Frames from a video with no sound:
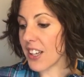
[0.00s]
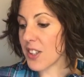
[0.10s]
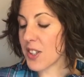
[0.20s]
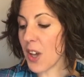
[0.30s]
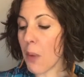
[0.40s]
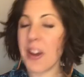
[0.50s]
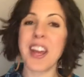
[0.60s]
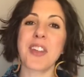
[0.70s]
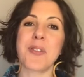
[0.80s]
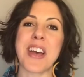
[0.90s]
So many
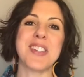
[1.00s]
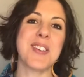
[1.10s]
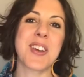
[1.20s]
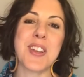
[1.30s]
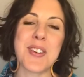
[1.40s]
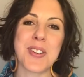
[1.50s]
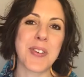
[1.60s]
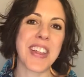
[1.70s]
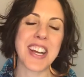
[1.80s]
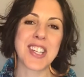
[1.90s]
other ways you can use it.
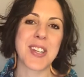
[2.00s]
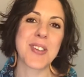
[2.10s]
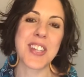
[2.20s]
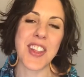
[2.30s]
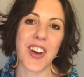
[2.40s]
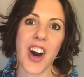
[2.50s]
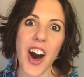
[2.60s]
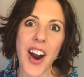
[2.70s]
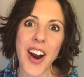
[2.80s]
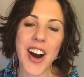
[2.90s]
We like to use it in the
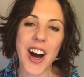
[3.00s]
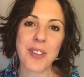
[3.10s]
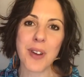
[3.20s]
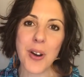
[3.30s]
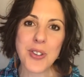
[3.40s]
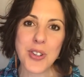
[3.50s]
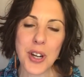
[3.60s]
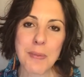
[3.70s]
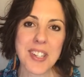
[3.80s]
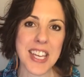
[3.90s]
car, on road
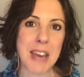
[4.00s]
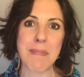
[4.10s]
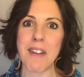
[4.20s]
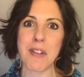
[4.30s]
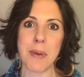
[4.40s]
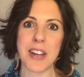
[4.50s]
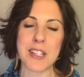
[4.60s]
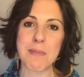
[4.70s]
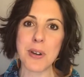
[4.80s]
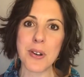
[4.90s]
trips, to keep
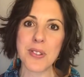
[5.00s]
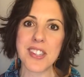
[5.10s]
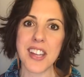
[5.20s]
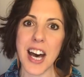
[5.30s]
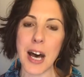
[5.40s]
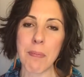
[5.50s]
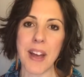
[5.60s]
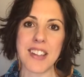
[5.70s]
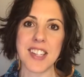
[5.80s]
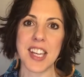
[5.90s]
everybody's moods up
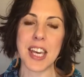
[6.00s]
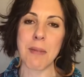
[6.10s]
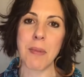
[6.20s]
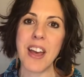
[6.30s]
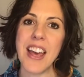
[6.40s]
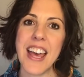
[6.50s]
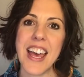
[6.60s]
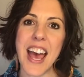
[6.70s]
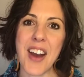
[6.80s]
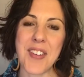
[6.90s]
and to keep
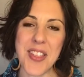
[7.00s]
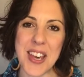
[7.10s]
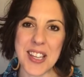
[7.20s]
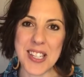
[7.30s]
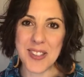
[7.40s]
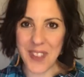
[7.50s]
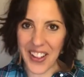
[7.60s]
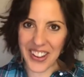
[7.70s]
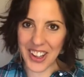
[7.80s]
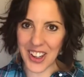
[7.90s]
everything
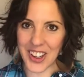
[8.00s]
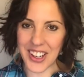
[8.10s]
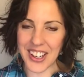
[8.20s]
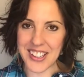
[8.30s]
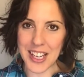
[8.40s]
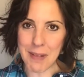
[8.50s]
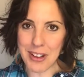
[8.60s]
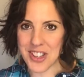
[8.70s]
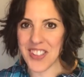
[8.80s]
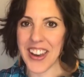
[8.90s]
smelling good. Did I
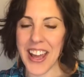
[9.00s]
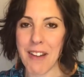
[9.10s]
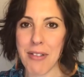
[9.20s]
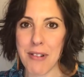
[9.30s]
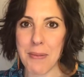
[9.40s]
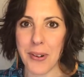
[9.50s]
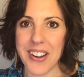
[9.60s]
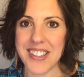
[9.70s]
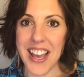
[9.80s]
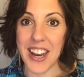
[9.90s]
mention that I have 3
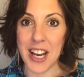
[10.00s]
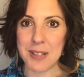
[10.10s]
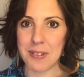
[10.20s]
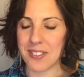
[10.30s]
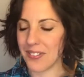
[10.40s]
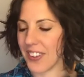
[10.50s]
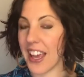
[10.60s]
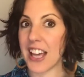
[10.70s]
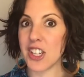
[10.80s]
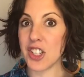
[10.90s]
boys and a husband
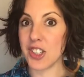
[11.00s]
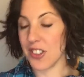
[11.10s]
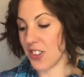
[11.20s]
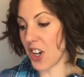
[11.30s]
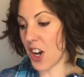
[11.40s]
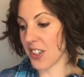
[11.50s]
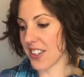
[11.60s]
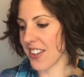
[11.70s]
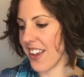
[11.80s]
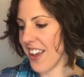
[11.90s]
and dogs?